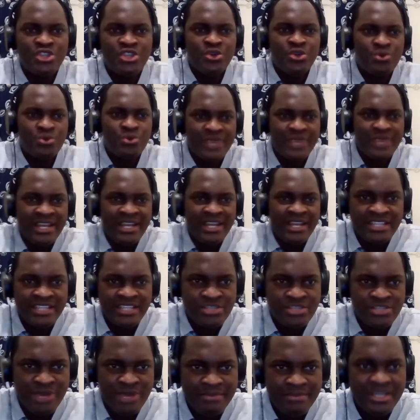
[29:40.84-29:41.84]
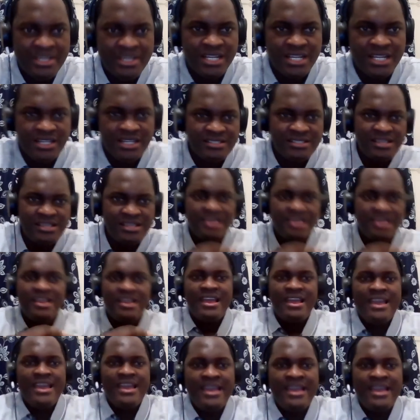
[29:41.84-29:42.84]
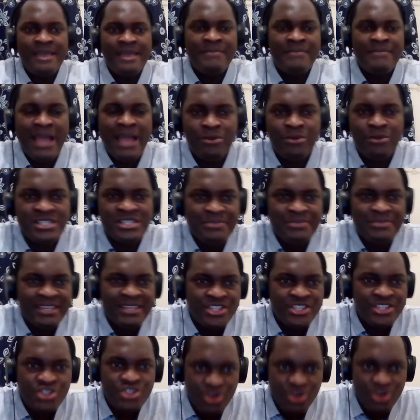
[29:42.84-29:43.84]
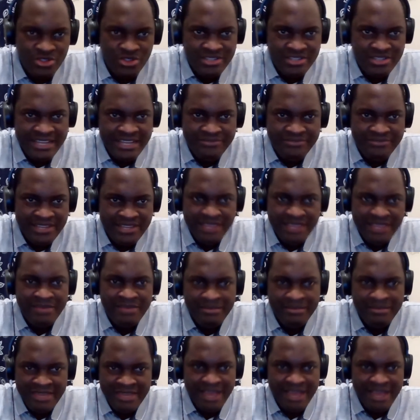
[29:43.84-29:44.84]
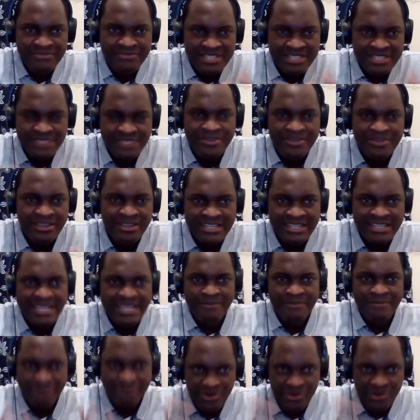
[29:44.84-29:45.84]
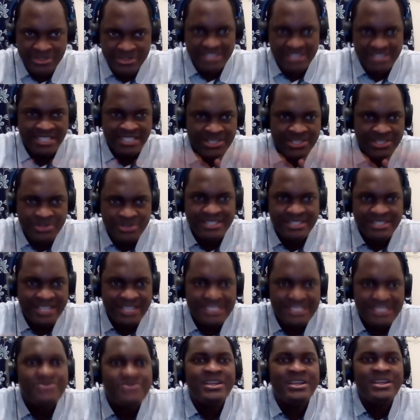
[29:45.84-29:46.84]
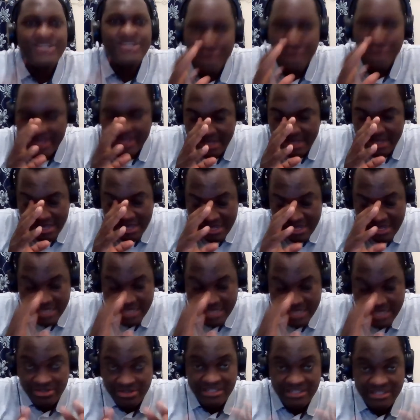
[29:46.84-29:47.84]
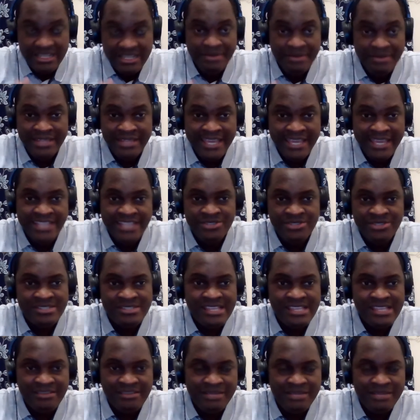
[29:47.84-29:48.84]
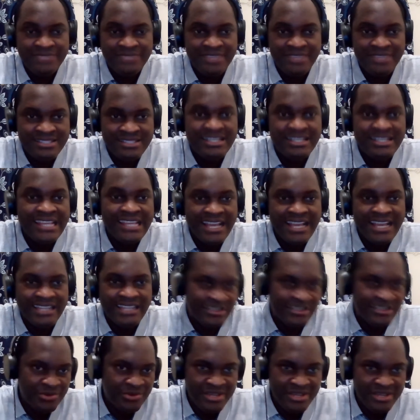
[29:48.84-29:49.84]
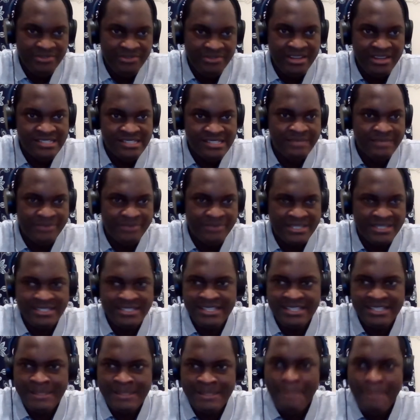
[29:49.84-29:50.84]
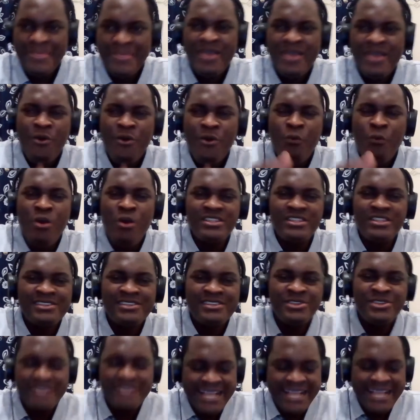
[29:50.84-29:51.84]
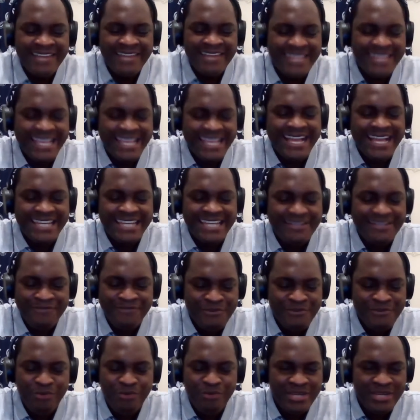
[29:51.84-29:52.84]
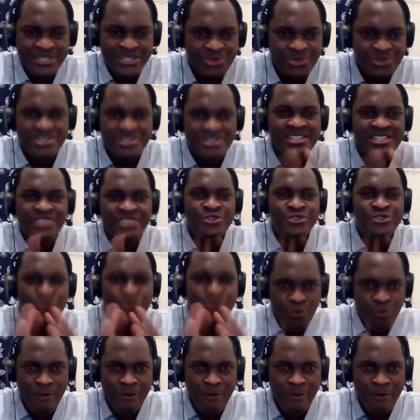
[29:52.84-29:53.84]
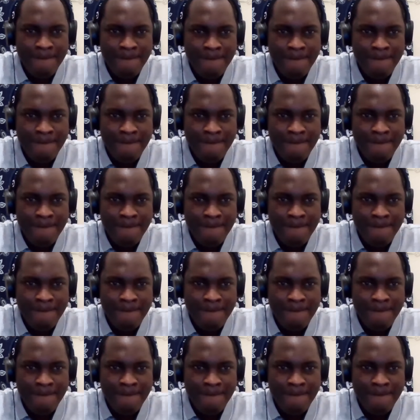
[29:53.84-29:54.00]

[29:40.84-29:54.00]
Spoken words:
to you really on this one because I want to make this short, and I've just found a name for this little discussion we are doing, and I was going to name it the A to Z of match fixing in Ghana. Really, very simple as this. What can the Ghana Football Association do